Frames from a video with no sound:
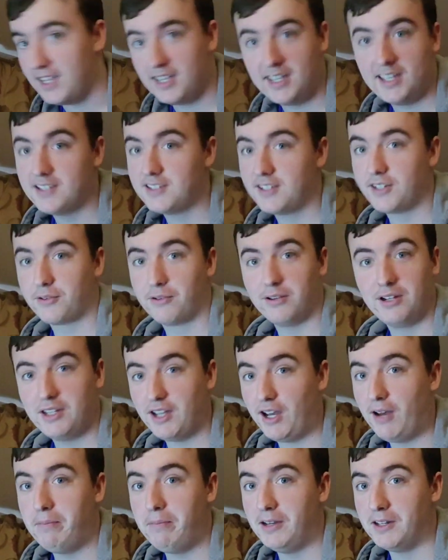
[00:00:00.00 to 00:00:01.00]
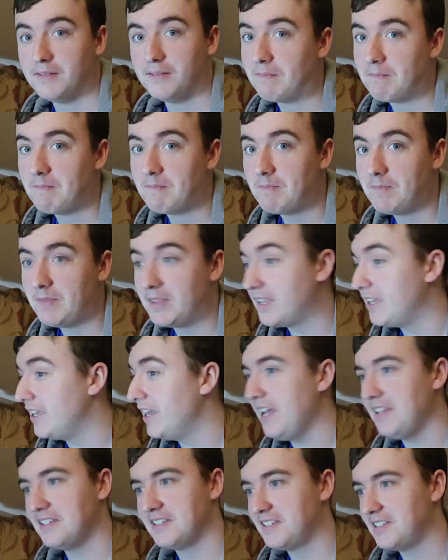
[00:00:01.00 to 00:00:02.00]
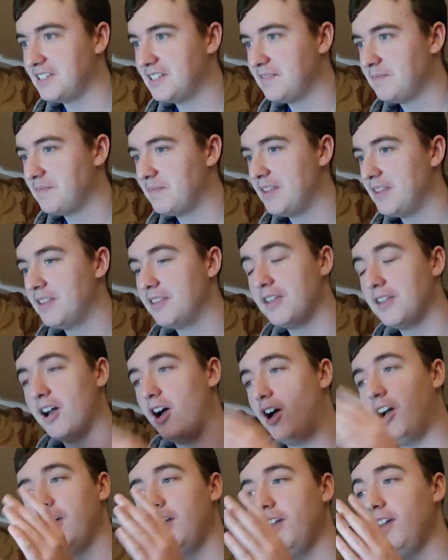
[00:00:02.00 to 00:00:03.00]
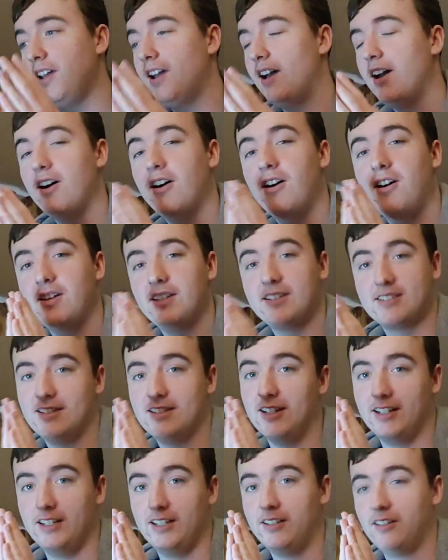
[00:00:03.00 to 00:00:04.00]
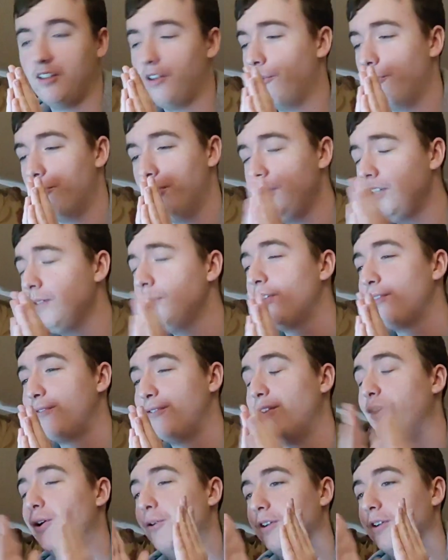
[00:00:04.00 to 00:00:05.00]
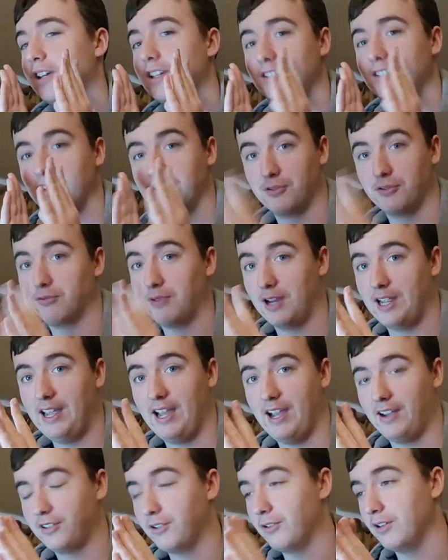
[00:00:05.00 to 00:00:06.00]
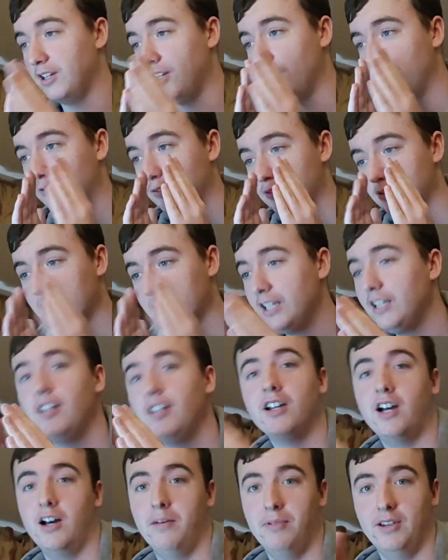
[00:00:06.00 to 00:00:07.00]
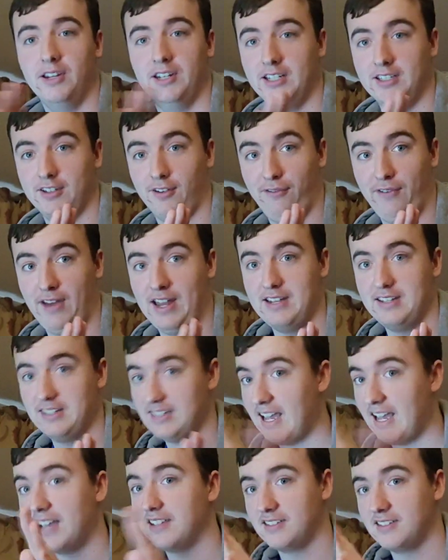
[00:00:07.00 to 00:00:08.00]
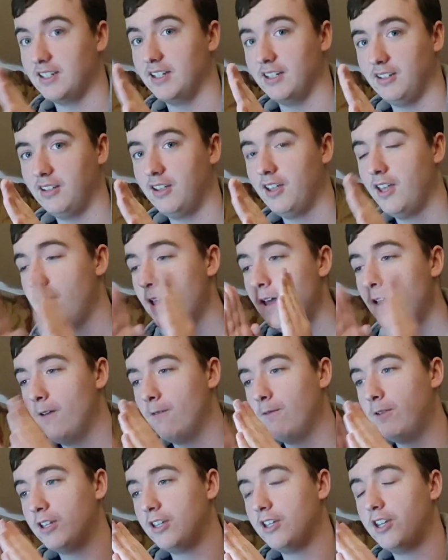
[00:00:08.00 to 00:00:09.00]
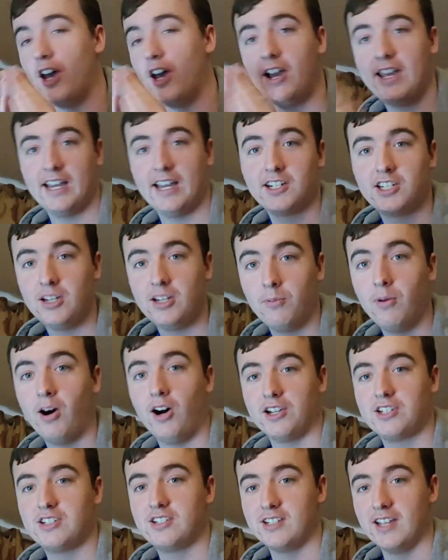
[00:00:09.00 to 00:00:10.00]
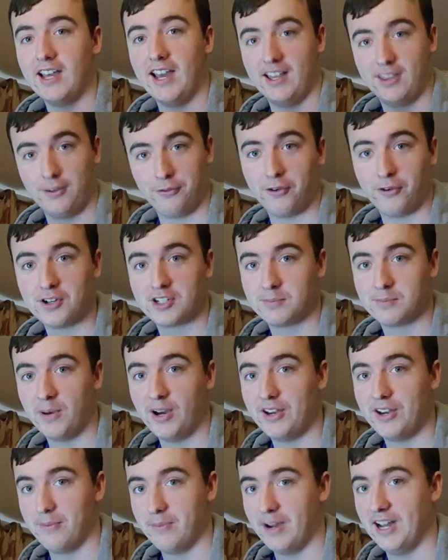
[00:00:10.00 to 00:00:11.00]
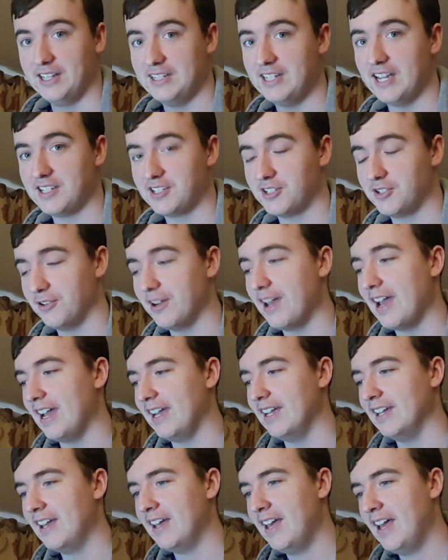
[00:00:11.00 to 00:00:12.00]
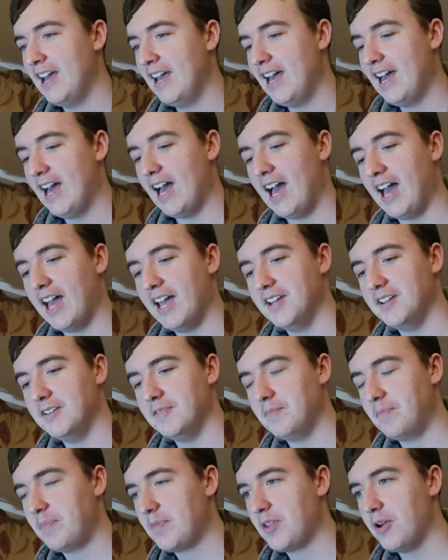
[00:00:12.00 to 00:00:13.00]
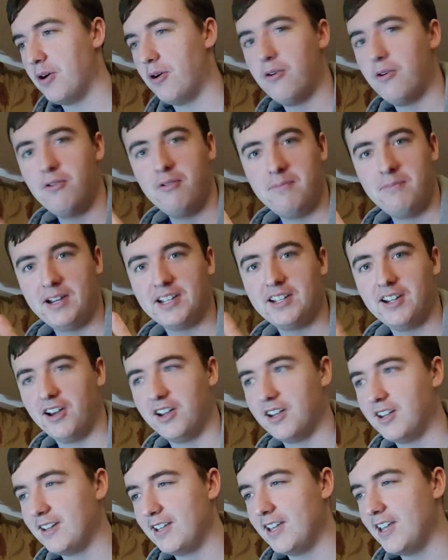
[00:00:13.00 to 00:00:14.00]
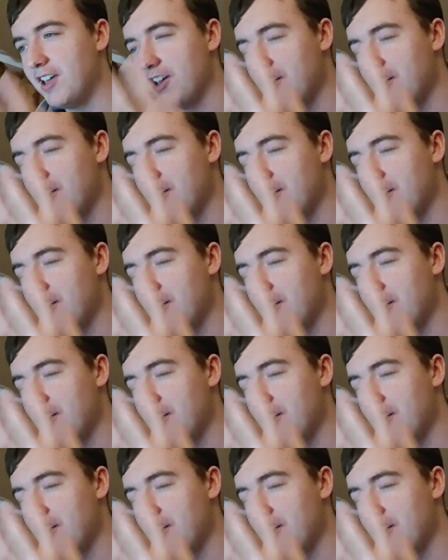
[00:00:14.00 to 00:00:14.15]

he is the Green Goblin. Yes. Honestly, William Dafoe is a great actor, and the Green Goblin is a fantastic villain. I actually watched the first Spider-Man yesterday, and oh my god,